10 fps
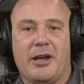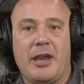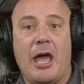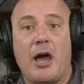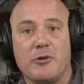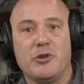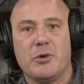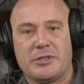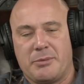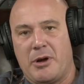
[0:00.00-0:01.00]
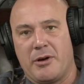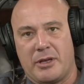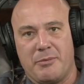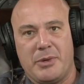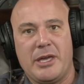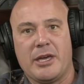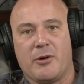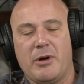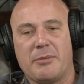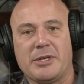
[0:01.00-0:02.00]
on how you as a parent can be
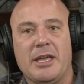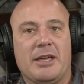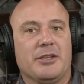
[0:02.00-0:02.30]
equipped.